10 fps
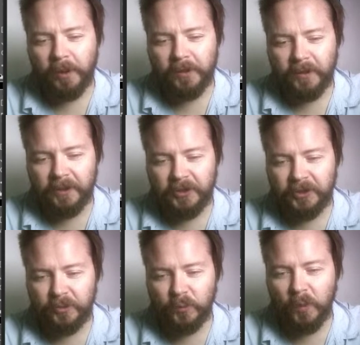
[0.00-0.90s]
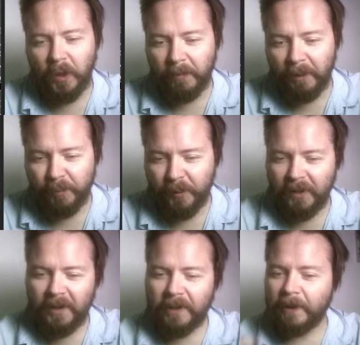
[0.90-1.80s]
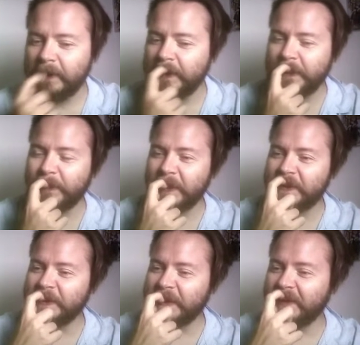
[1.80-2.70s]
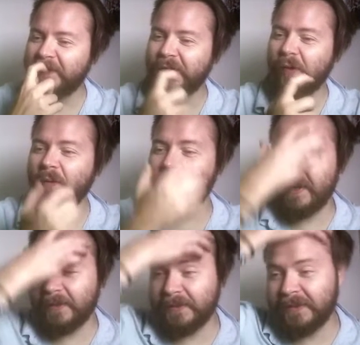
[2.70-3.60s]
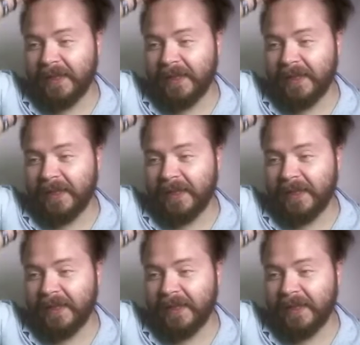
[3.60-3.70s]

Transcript: delicious warm-up emotes you can throw around